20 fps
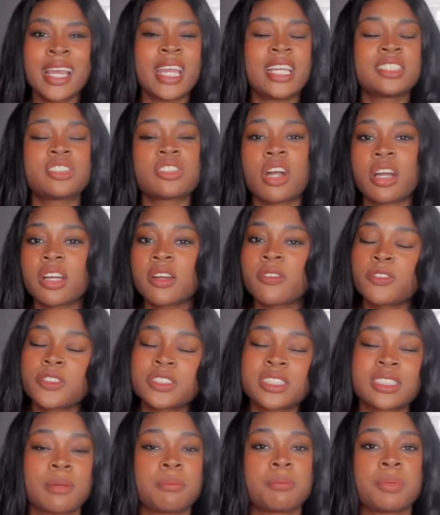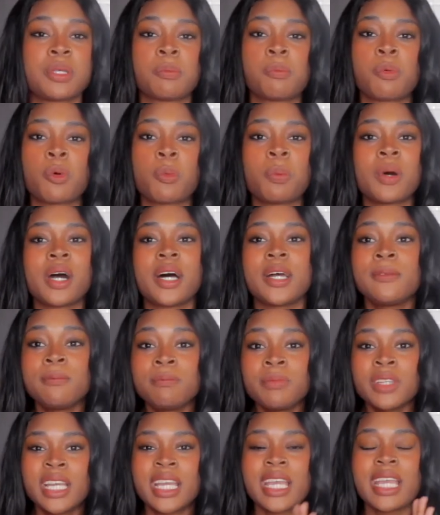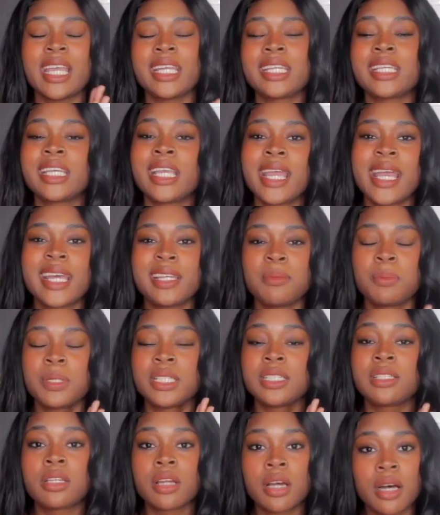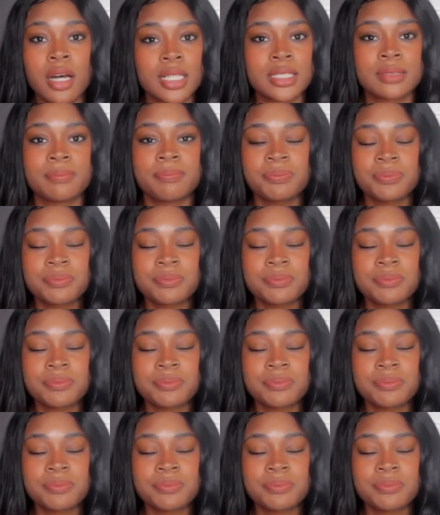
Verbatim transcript: It's harder for some people, but it can be done.